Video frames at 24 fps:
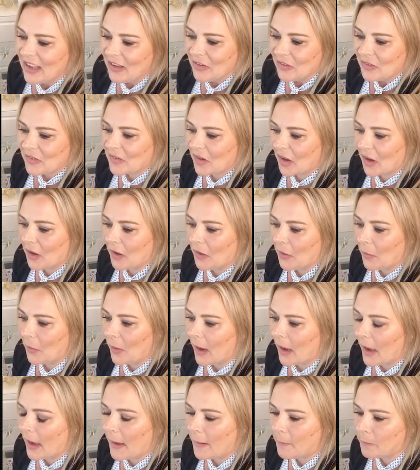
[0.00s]
So
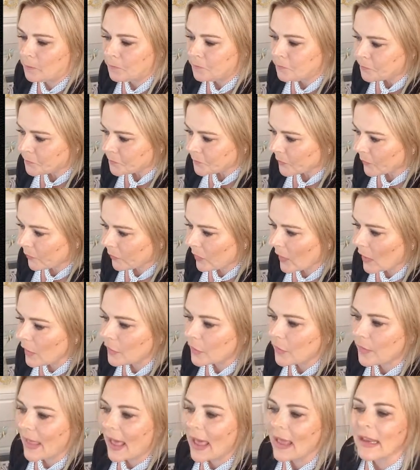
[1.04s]

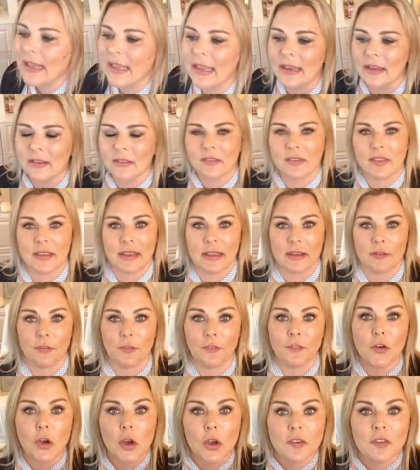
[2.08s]
that is the
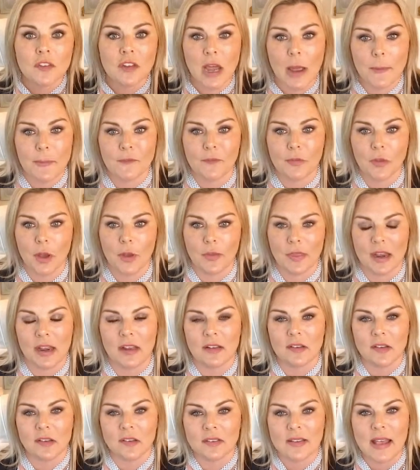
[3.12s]
first type of loan, that
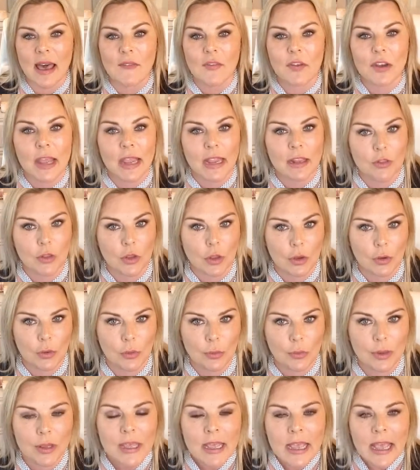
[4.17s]
is a 7A
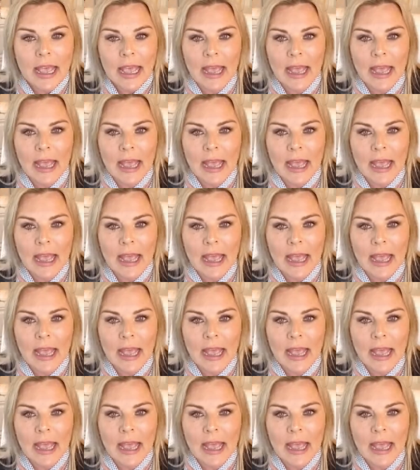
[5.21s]
loan.